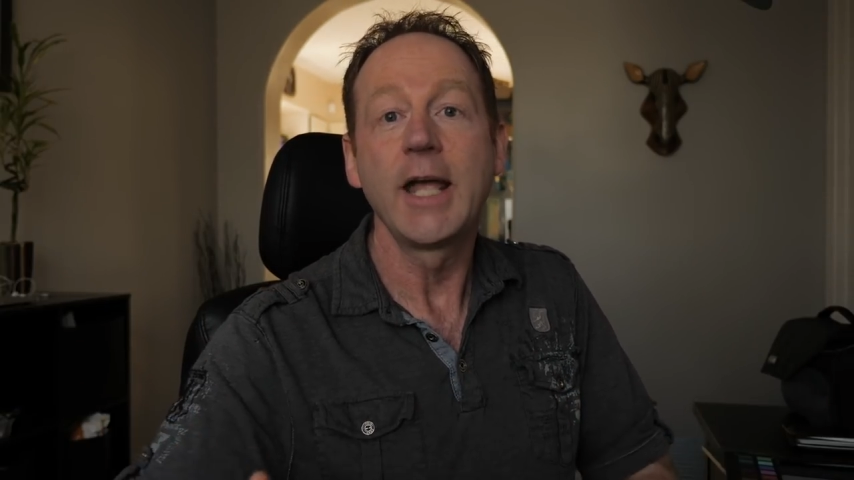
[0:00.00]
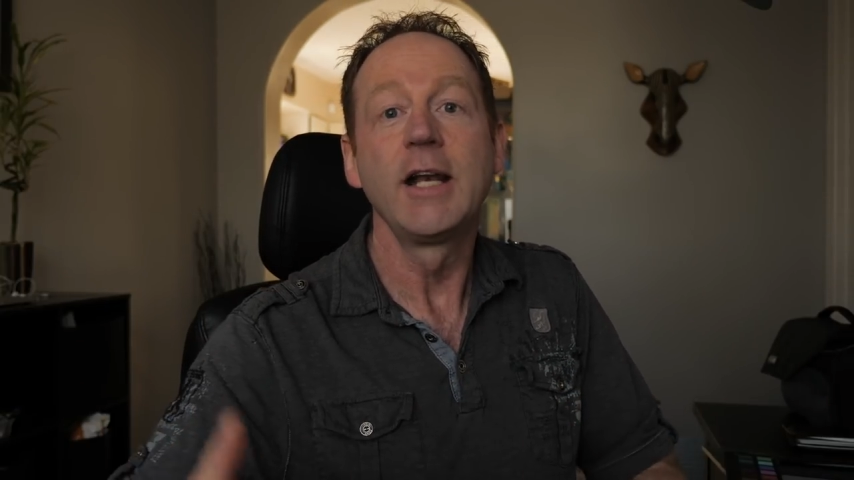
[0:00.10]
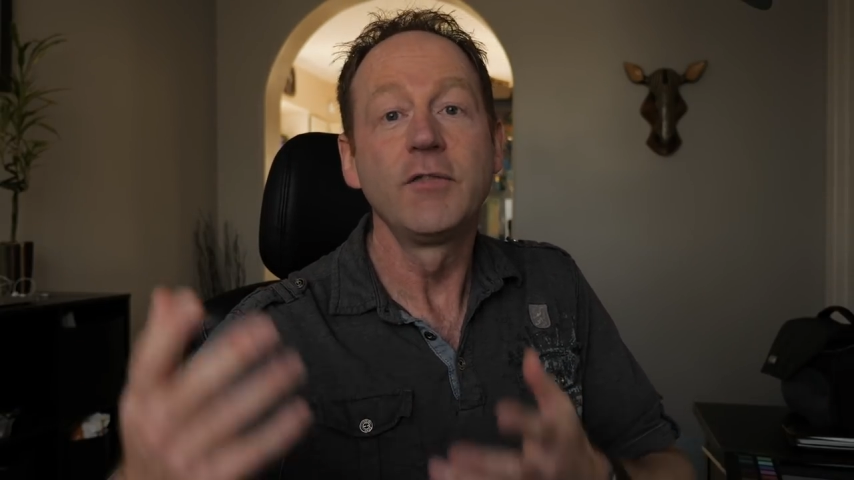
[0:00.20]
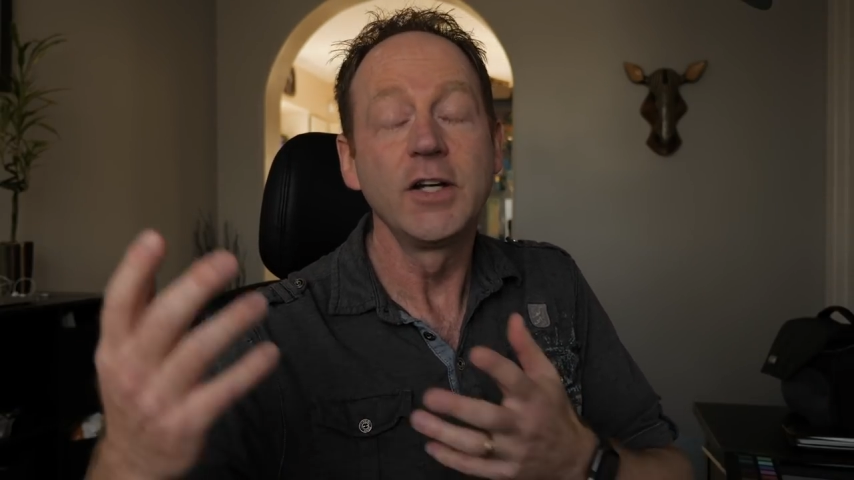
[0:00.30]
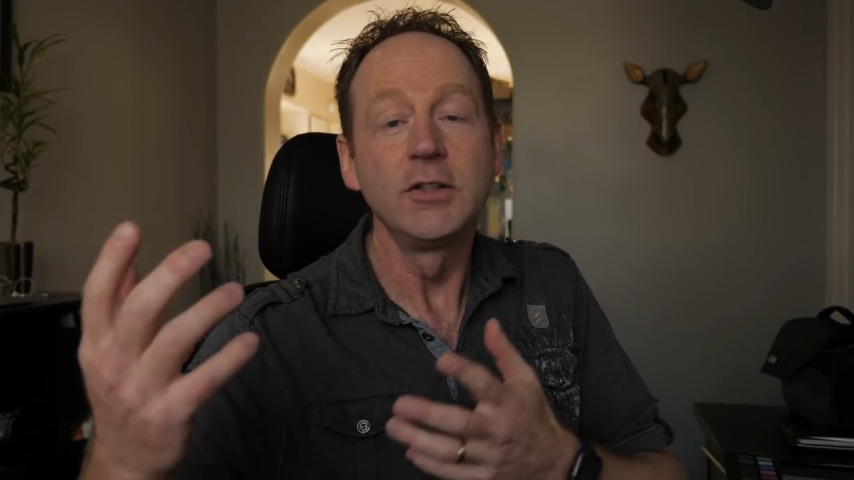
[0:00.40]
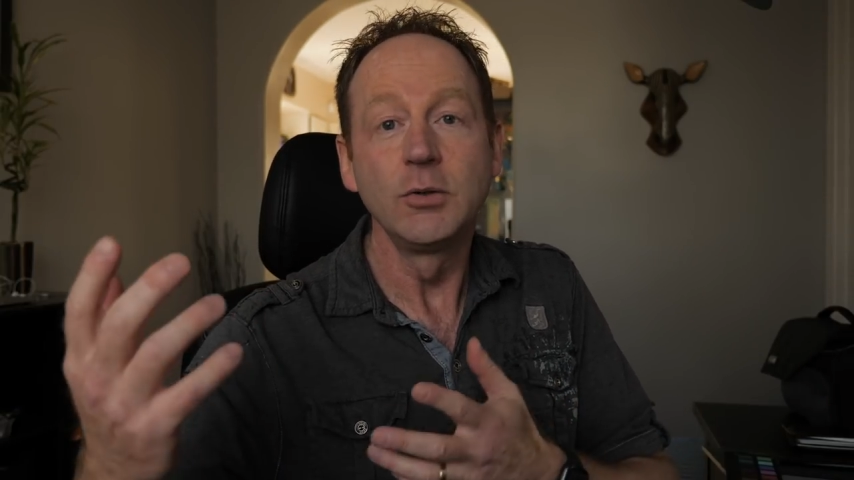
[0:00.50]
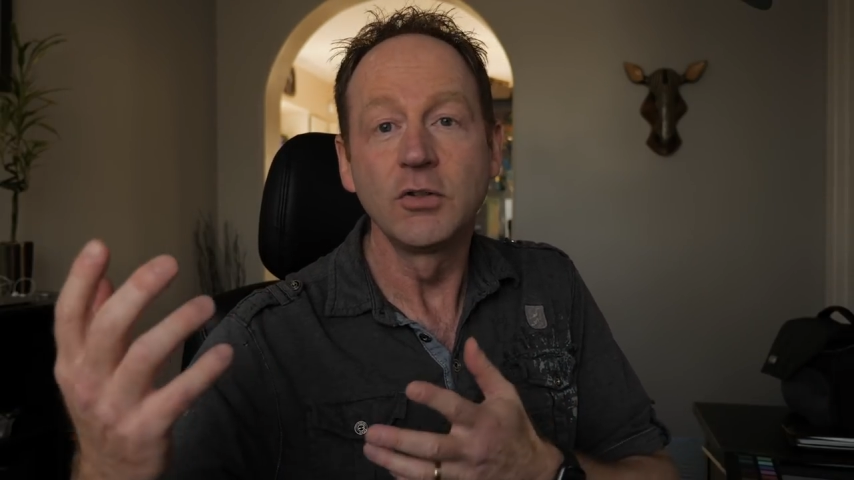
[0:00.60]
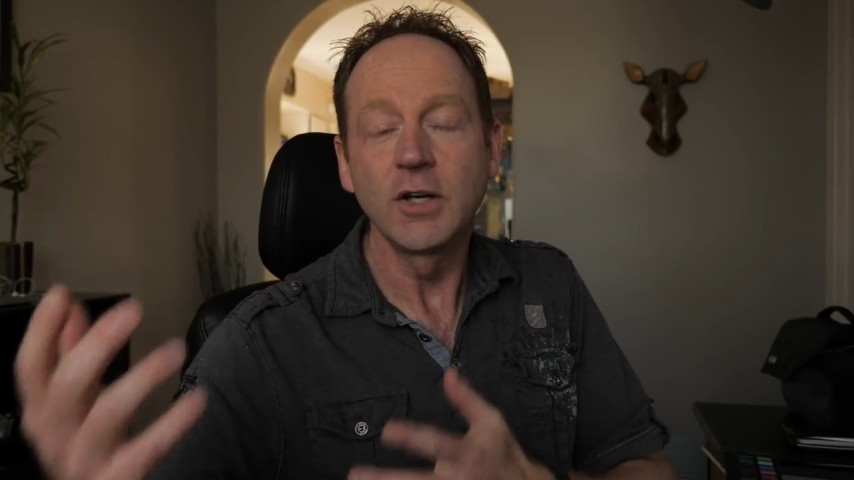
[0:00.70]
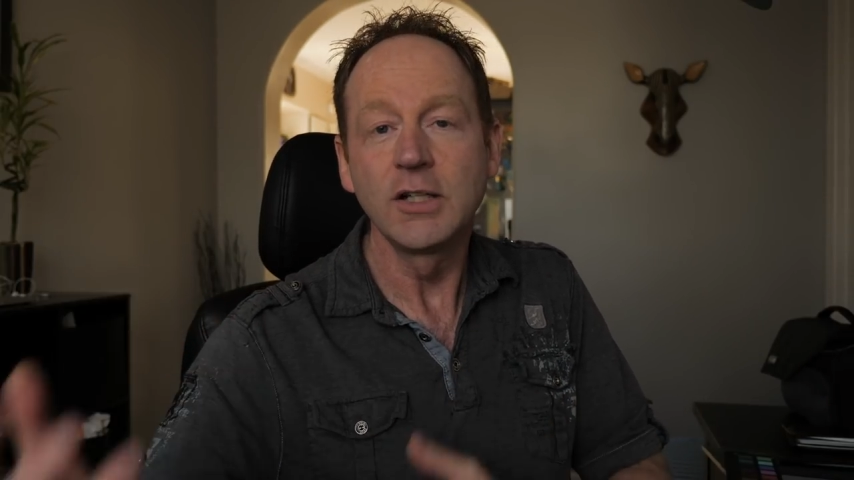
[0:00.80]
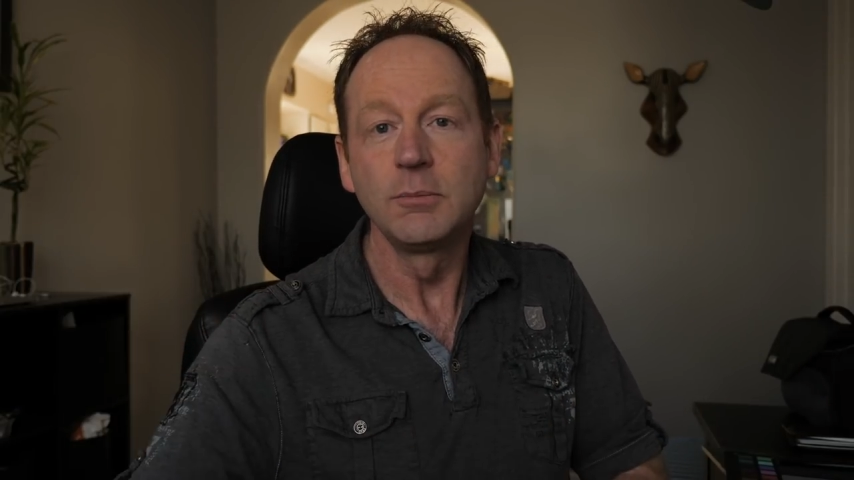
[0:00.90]
And if I do
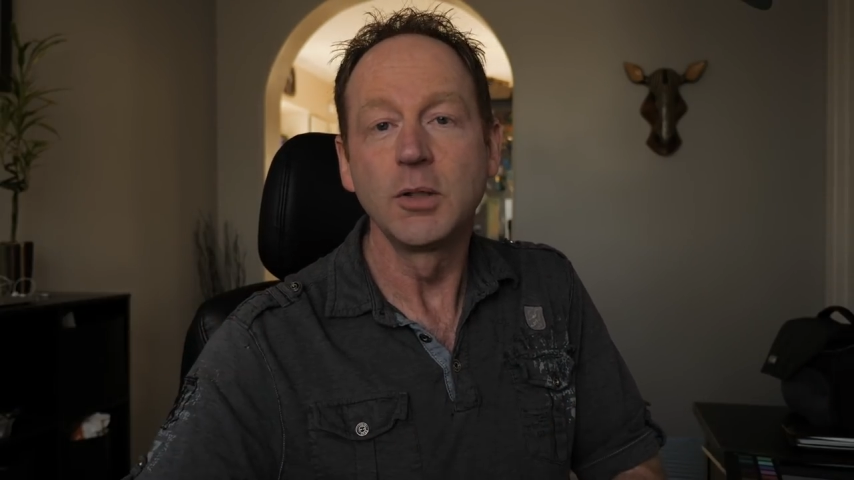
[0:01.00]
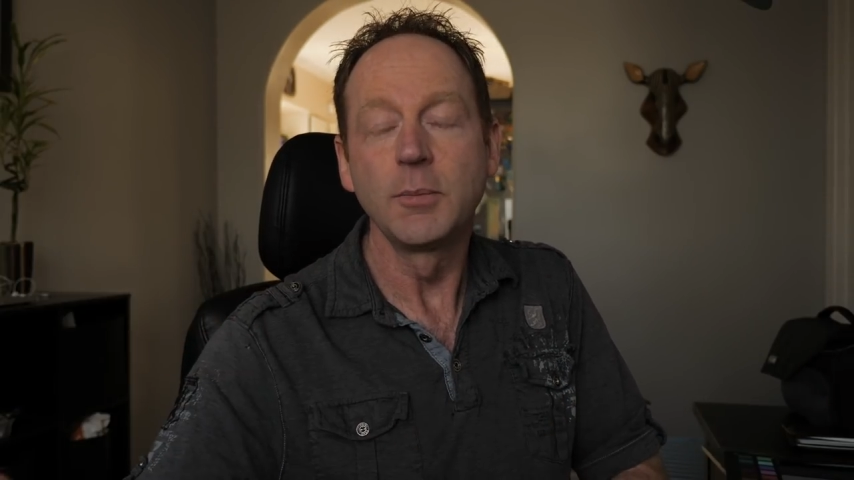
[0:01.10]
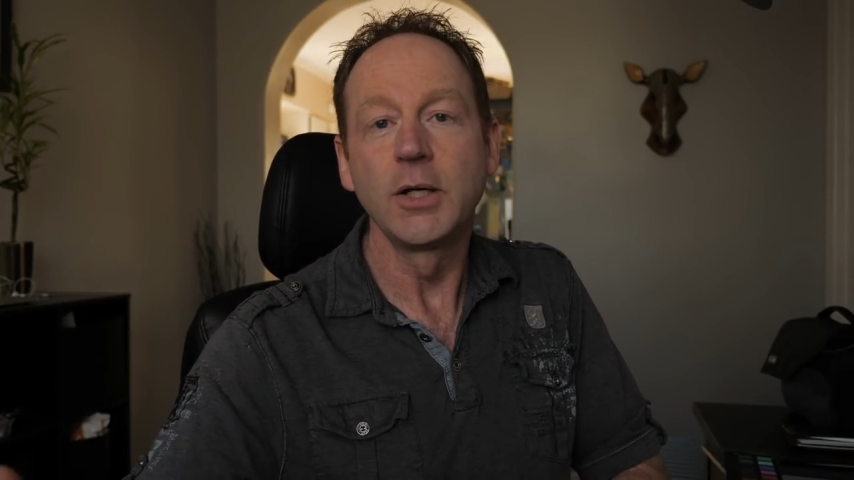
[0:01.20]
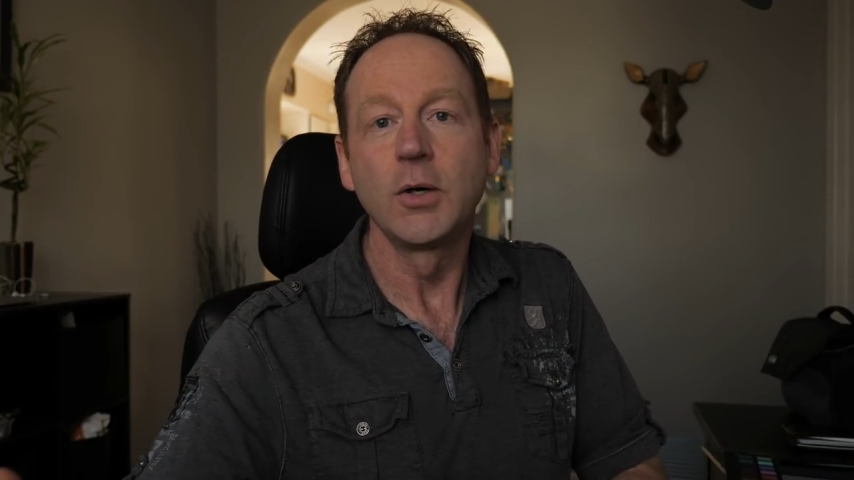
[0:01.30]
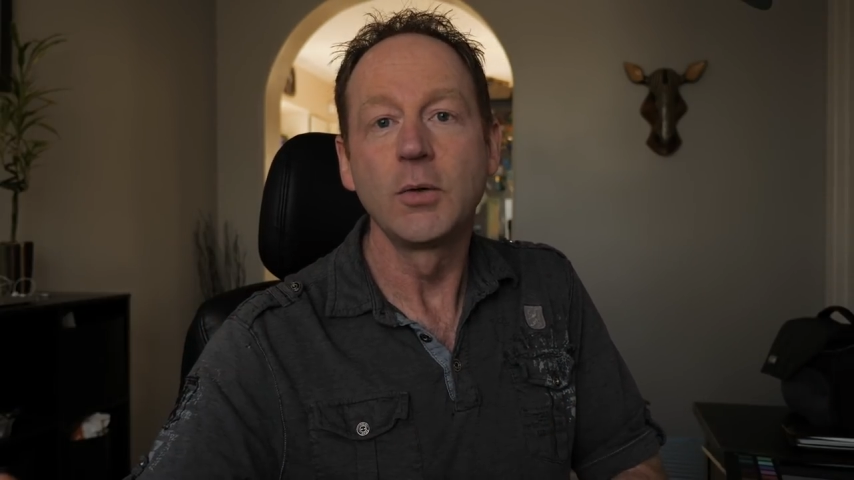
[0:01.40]
decide to build my